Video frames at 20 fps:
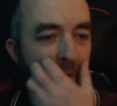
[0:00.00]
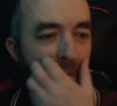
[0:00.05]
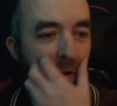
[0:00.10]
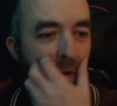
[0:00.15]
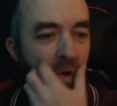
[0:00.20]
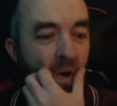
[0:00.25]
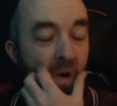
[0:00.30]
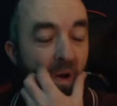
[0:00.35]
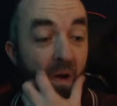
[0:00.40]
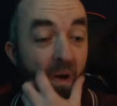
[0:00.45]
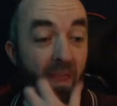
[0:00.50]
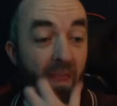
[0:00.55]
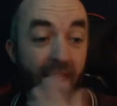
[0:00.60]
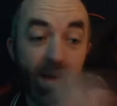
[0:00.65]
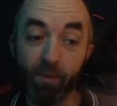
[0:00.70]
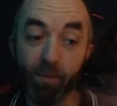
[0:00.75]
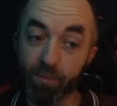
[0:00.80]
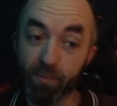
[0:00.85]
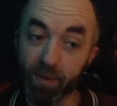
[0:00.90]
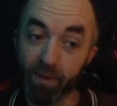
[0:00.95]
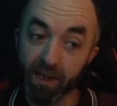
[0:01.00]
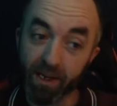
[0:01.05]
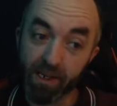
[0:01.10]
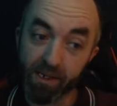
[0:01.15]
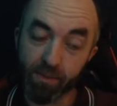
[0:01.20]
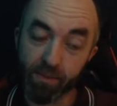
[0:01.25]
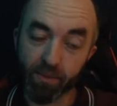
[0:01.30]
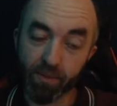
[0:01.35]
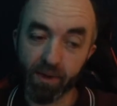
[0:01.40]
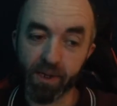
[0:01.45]
Oh, that would be a nice
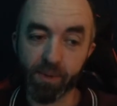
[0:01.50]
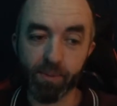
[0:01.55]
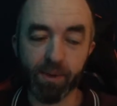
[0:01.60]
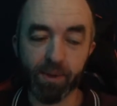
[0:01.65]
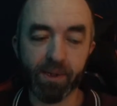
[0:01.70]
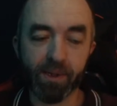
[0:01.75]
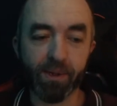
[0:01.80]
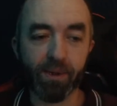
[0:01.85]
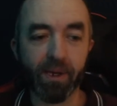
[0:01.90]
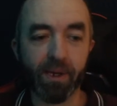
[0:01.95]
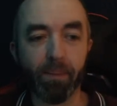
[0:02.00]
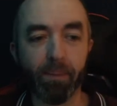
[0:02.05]
surprise, but that's okay.